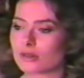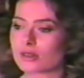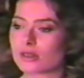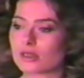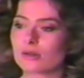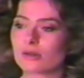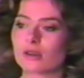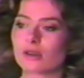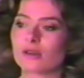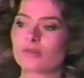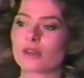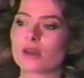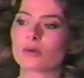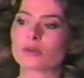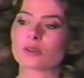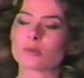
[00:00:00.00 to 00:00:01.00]
to see if,
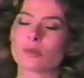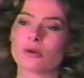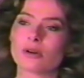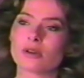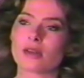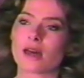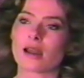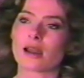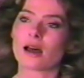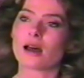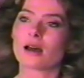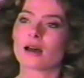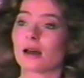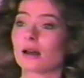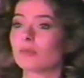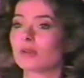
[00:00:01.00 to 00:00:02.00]
if they will support that.
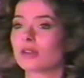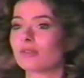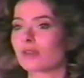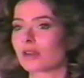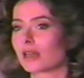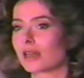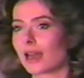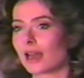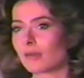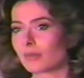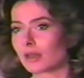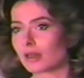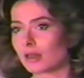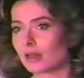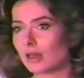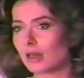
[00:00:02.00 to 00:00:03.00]
I, I believe it can
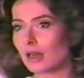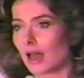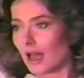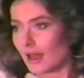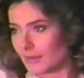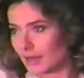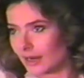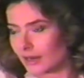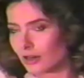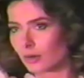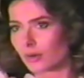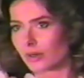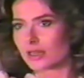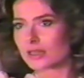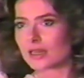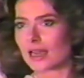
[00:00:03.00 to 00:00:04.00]
happen. I mean, I
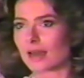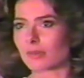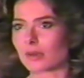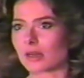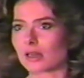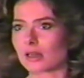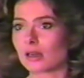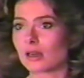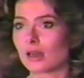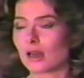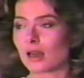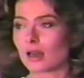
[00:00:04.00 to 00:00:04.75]
know it is happening.